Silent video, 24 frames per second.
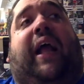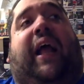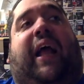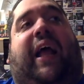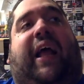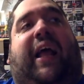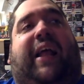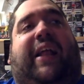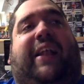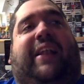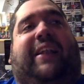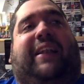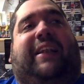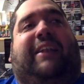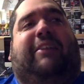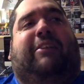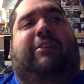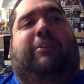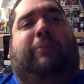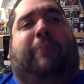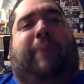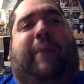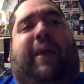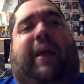and
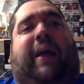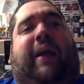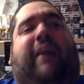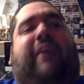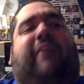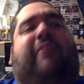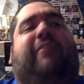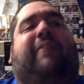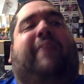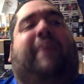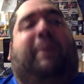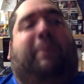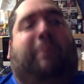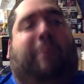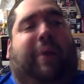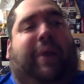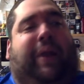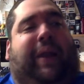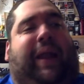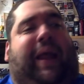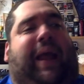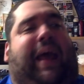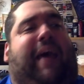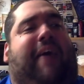to be honest, they
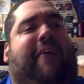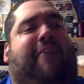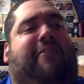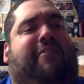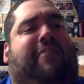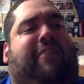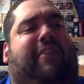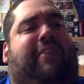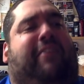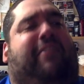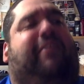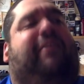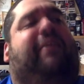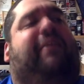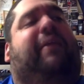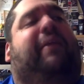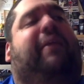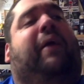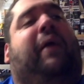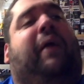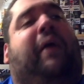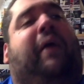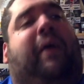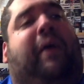might have. This
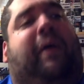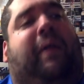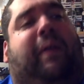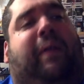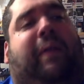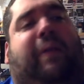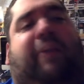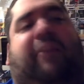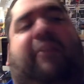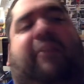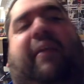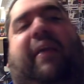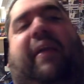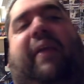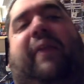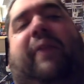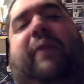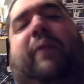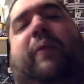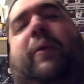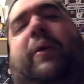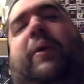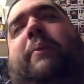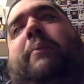
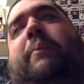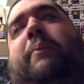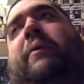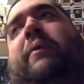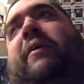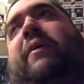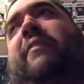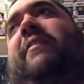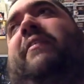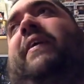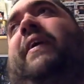E3 press